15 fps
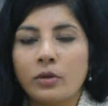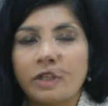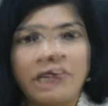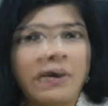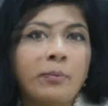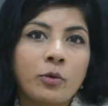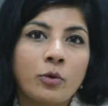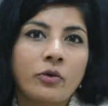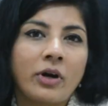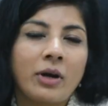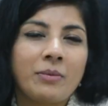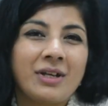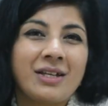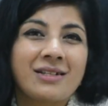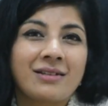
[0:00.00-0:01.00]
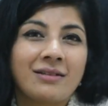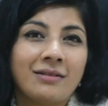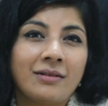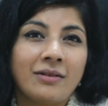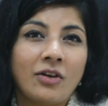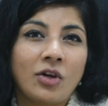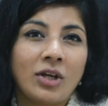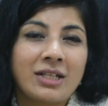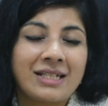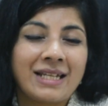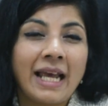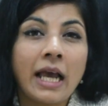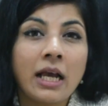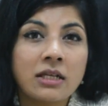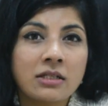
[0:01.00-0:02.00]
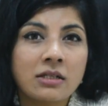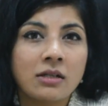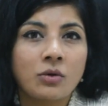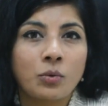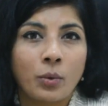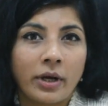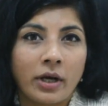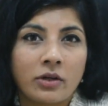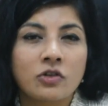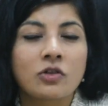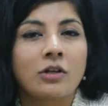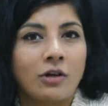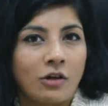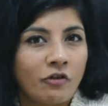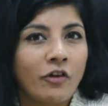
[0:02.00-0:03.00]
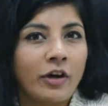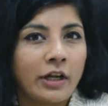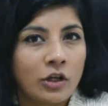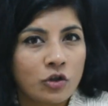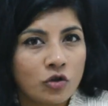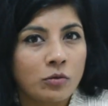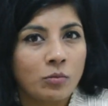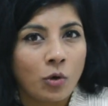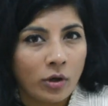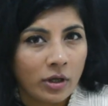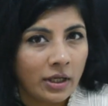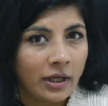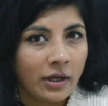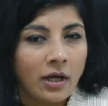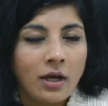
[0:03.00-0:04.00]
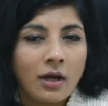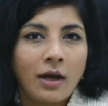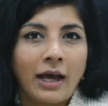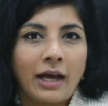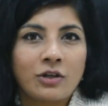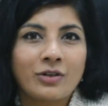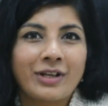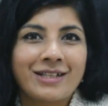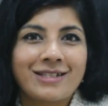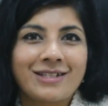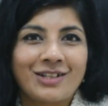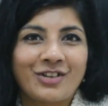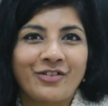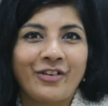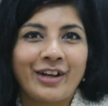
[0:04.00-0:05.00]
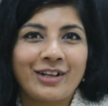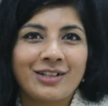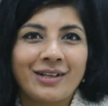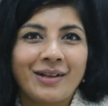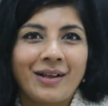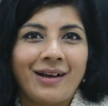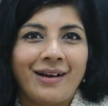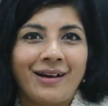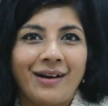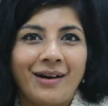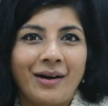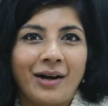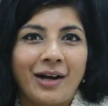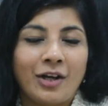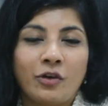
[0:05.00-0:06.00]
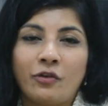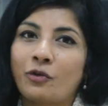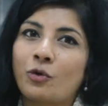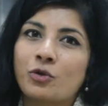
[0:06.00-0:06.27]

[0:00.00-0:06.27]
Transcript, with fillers: the F A P program is an, is an excellent way to learn financial modeling and to get certified. Uh, and of